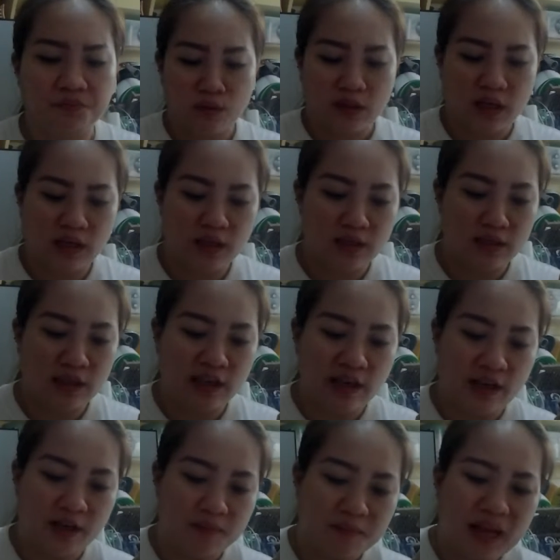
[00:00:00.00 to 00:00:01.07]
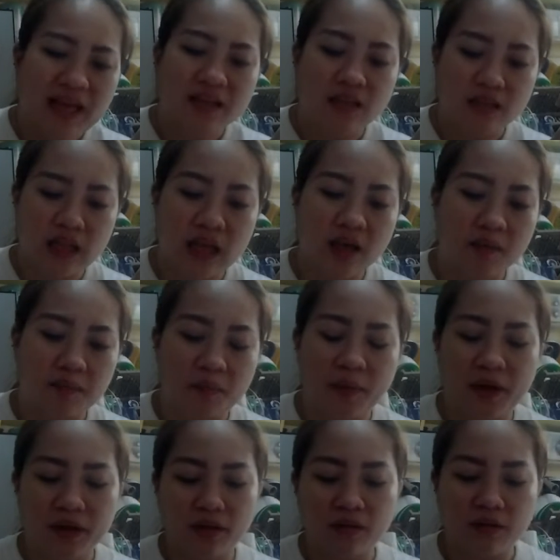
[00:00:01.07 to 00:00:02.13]
case niya. Plastic,
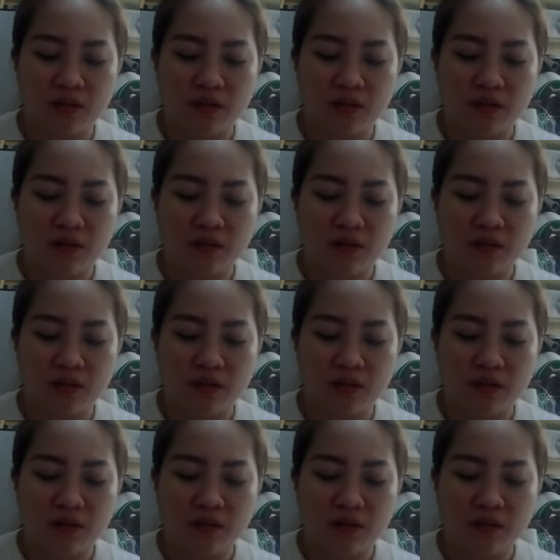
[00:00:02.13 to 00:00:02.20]
but